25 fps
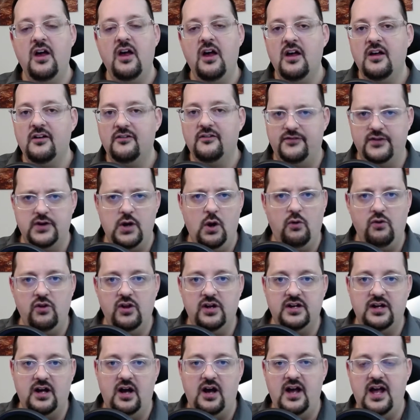
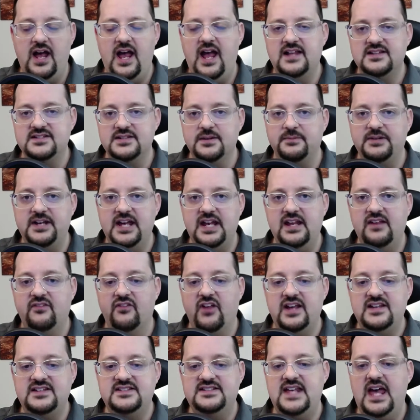Finola ends up getting
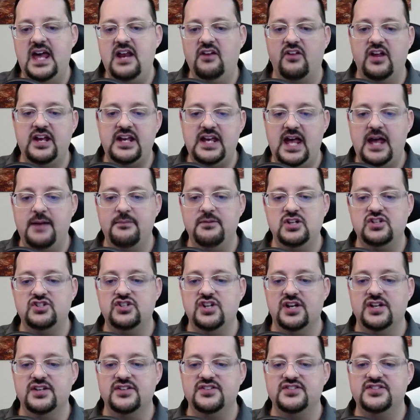like satellite
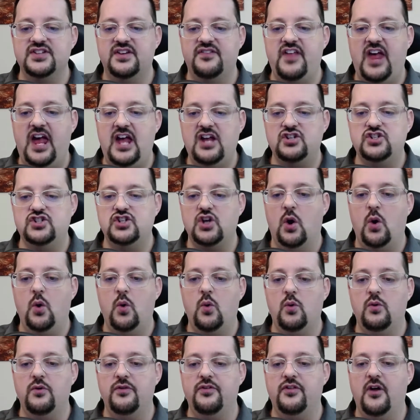images that
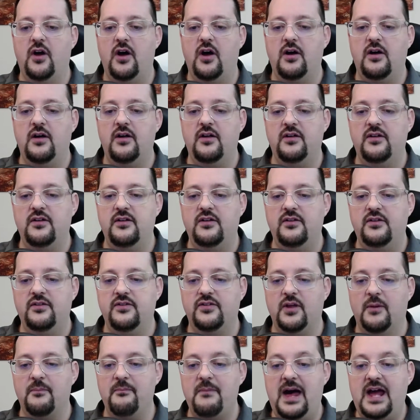show
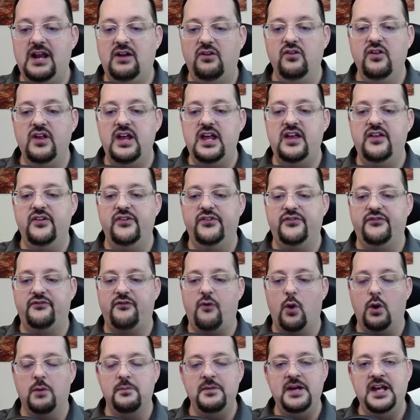the metal is
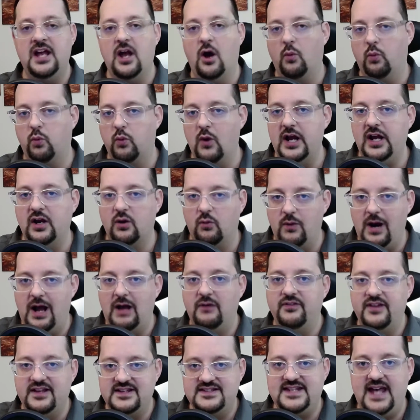forming a ring
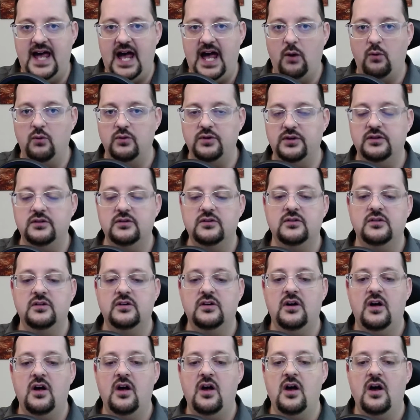around the town.
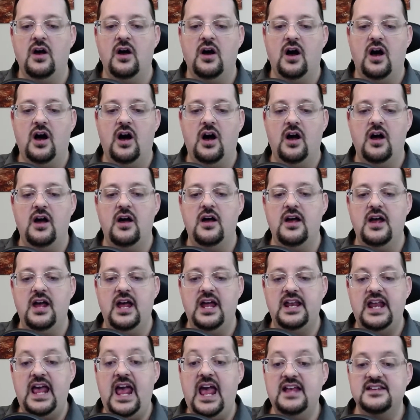
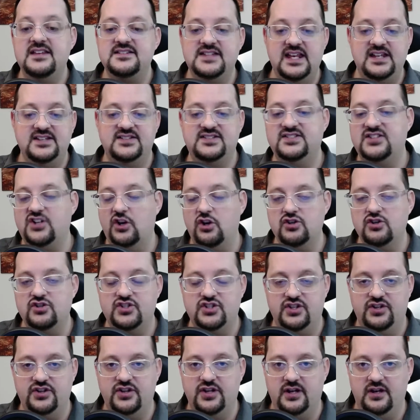And as they
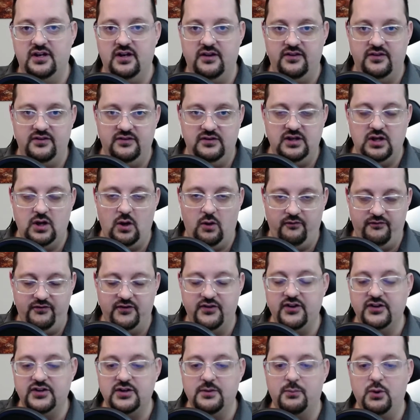search for
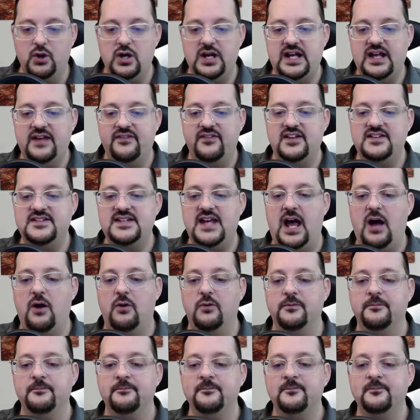the debris in the town,